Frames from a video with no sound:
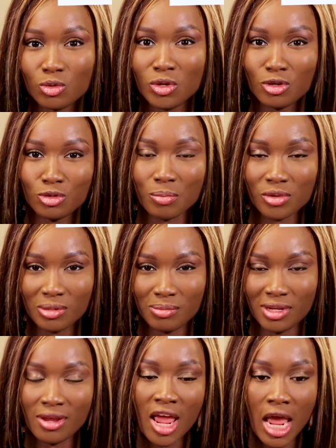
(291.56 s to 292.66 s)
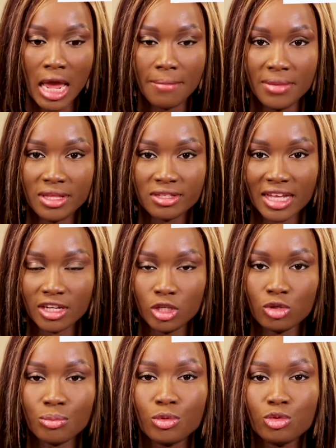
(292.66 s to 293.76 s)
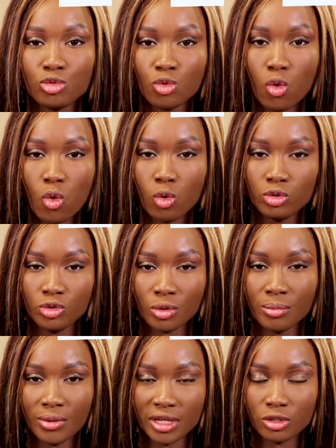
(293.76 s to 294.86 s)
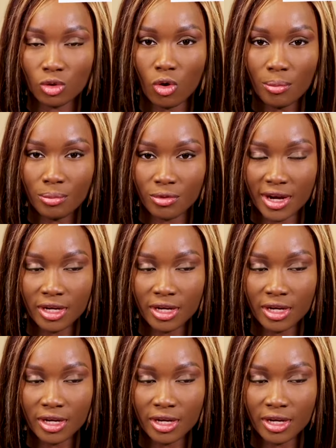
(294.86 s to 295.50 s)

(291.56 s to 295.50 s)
What does support mean? It means that it's supposed to hold your breast up, right?